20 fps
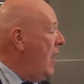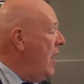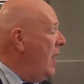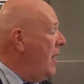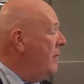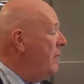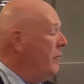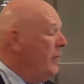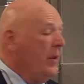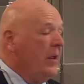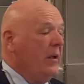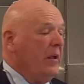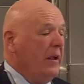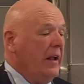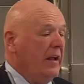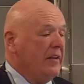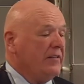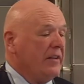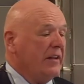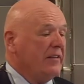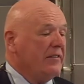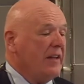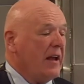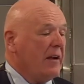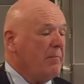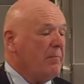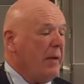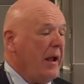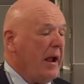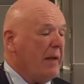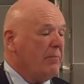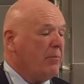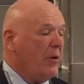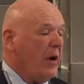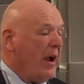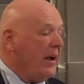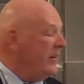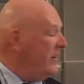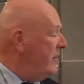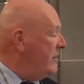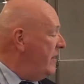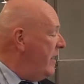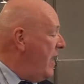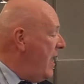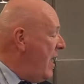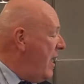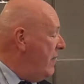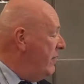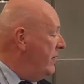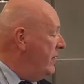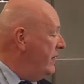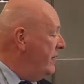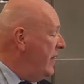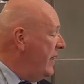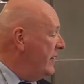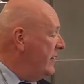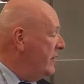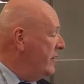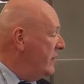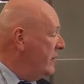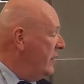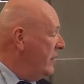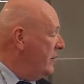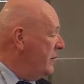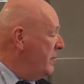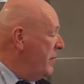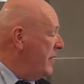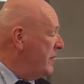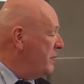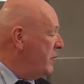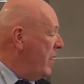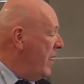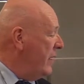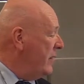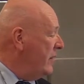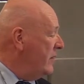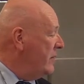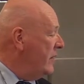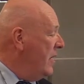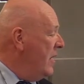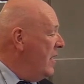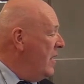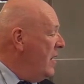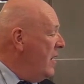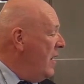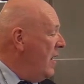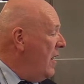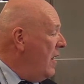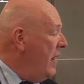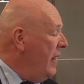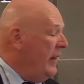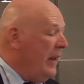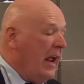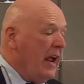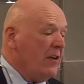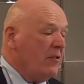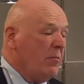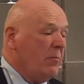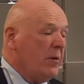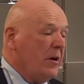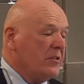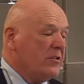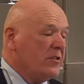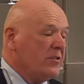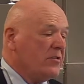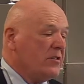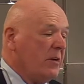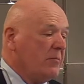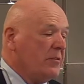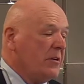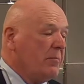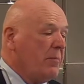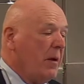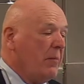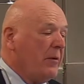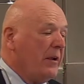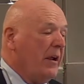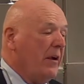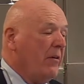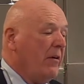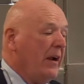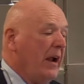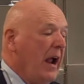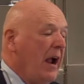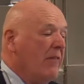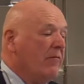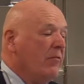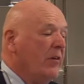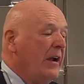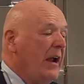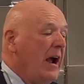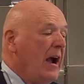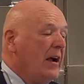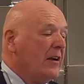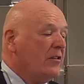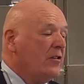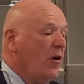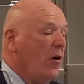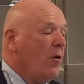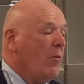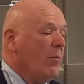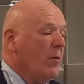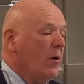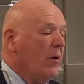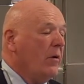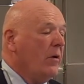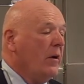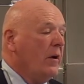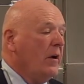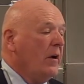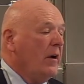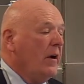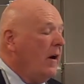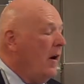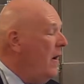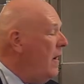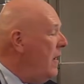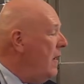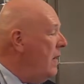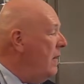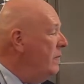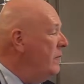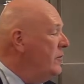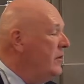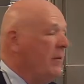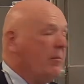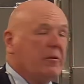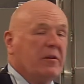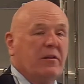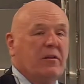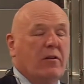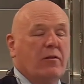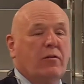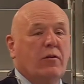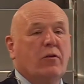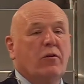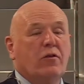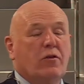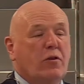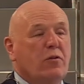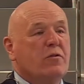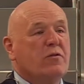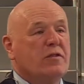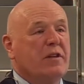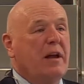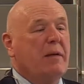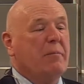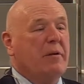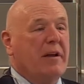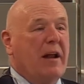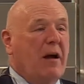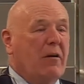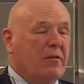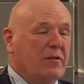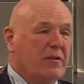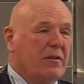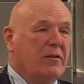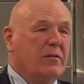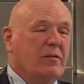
um, it's, it's not a bad practice to have. In fact, it's, a, it's the best practice. Uh, and annual budgets are subject to public hearing. Every October, um, typically the third Tuesday, but now